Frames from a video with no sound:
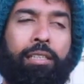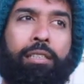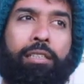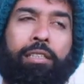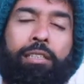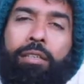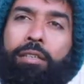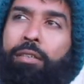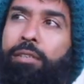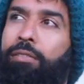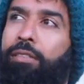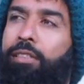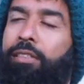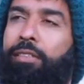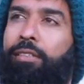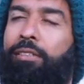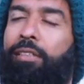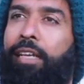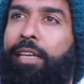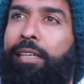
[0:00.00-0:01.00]

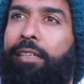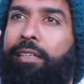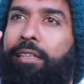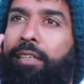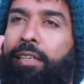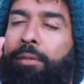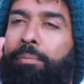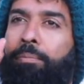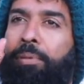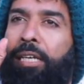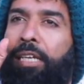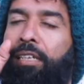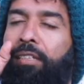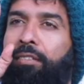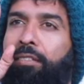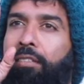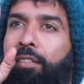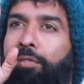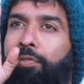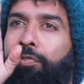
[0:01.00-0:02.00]
there is like, it
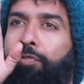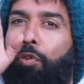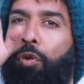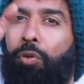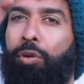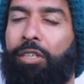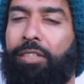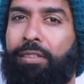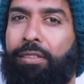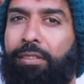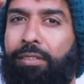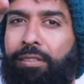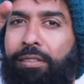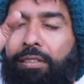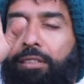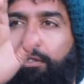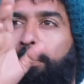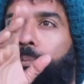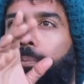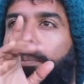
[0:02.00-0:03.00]
brings a
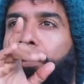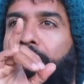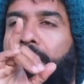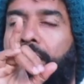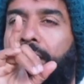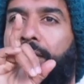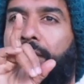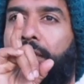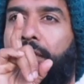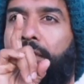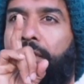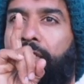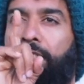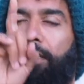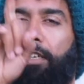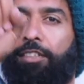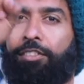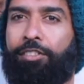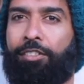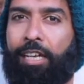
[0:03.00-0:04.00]
focus, it brings a
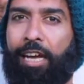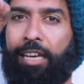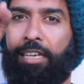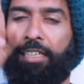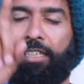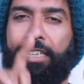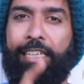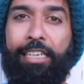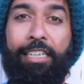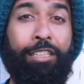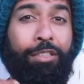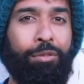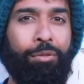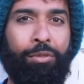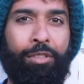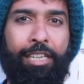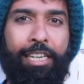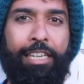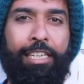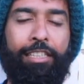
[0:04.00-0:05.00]
directionality
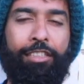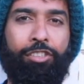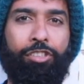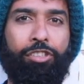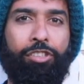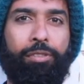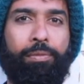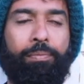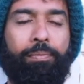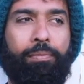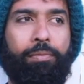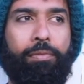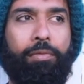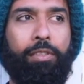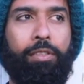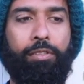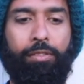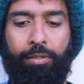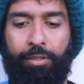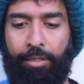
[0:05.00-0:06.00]
to rage.
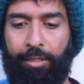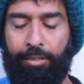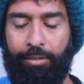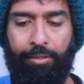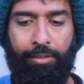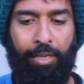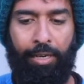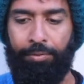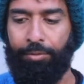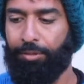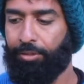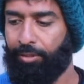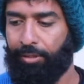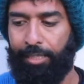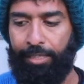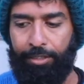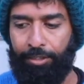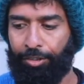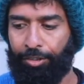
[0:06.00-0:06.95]
So it doesn't have to stay